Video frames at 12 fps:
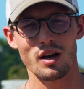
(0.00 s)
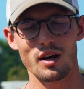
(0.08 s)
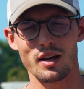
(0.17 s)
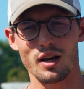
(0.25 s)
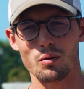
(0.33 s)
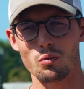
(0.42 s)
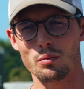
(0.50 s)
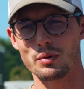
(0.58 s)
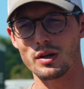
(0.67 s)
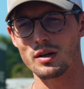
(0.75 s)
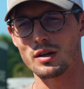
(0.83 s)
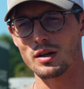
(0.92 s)
again, would
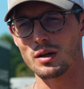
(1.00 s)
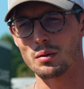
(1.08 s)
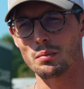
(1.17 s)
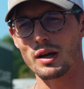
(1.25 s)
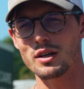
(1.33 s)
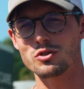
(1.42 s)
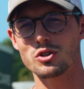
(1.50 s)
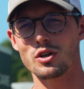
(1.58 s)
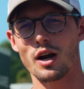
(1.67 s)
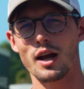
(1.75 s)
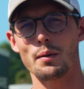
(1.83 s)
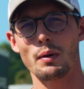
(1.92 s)
be making
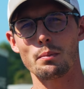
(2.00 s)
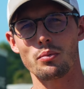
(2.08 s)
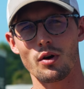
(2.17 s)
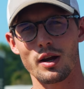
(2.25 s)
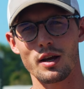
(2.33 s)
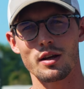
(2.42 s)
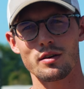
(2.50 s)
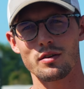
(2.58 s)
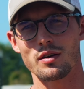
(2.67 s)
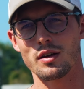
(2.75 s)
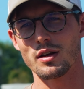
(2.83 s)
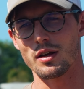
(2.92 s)
sure I have my brand
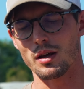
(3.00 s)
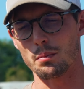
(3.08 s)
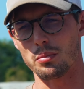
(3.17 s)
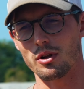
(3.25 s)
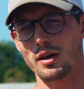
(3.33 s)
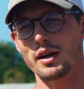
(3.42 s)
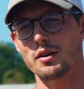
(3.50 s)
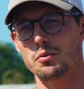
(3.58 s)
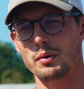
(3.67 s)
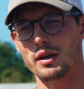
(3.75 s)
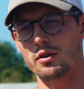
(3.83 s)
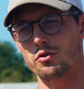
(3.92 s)
in
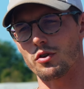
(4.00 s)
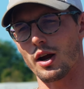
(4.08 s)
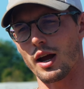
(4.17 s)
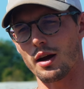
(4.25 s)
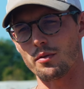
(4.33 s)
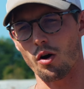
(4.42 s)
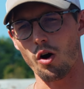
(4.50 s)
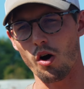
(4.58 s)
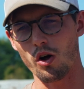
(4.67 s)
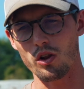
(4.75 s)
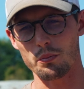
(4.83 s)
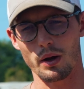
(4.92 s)
place, making sure I have
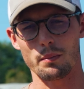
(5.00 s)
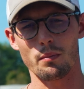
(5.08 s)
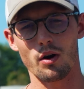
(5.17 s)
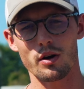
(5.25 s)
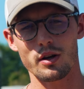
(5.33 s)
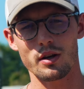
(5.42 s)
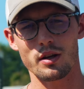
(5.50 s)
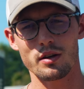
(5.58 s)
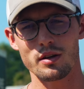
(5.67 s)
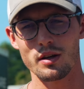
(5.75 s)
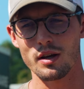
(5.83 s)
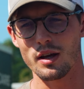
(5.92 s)
all of my
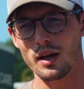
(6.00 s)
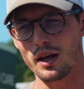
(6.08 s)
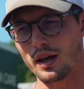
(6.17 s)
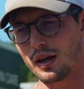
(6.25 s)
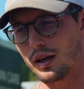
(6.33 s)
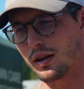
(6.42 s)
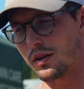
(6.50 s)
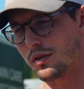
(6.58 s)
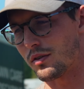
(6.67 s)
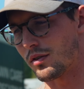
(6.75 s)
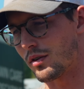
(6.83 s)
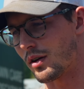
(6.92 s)
marketing and
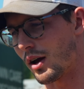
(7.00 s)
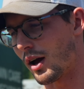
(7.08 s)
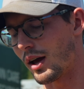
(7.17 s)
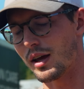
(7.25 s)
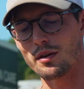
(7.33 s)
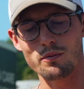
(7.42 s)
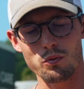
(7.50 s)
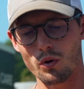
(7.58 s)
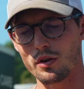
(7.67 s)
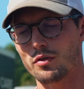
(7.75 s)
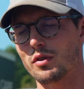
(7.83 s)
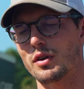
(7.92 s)
uh,
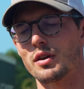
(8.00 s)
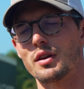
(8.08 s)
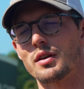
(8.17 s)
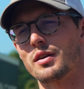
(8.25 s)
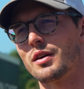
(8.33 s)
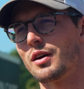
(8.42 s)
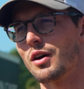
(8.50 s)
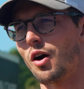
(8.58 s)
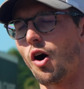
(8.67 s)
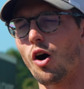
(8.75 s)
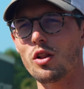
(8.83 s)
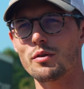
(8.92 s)
invoicing and
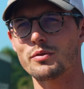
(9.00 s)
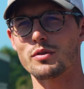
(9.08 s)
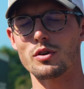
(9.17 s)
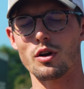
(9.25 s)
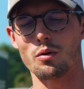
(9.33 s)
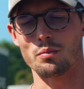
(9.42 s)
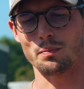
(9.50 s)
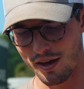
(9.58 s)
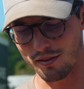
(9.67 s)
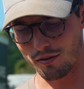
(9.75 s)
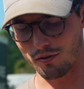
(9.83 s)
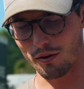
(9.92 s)
all of, you know,
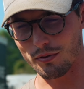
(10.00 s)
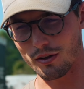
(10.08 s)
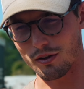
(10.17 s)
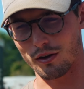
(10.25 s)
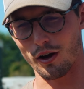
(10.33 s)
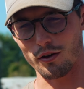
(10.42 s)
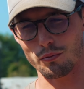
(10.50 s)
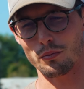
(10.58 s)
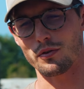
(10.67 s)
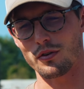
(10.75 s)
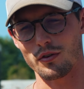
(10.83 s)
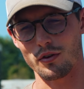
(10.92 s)
the stuff that the
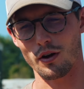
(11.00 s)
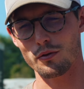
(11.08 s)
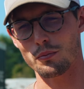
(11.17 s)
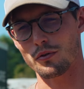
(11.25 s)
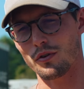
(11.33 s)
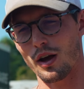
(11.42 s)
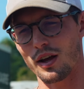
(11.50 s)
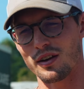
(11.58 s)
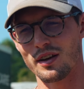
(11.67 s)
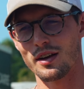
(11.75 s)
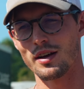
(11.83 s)
customer sees, the customer side,